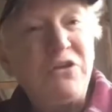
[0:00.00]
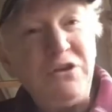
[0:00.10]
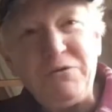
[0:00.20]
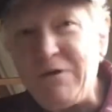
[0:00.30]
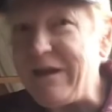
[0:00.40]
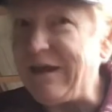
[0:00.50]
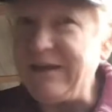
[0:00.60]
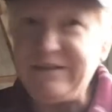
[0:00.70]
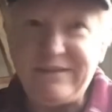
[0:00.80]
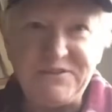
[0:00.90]
You know what?
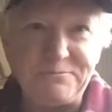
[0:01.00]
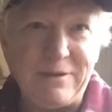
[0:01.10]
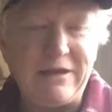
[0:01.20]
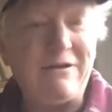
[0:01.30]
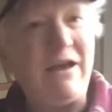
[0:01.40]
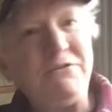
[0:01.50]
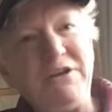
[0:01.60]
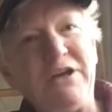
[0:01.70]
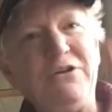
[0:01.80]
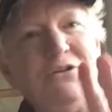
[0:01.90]
And it doesn't matter. I don't
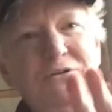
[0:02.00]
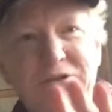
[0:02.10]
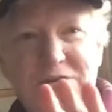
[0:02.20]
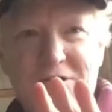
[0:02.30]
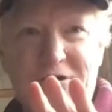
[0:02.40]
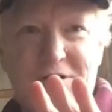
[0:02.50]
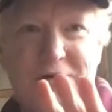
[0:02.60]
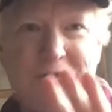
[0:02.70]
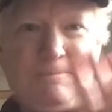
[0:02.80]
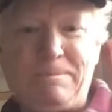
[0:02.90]
care who you are.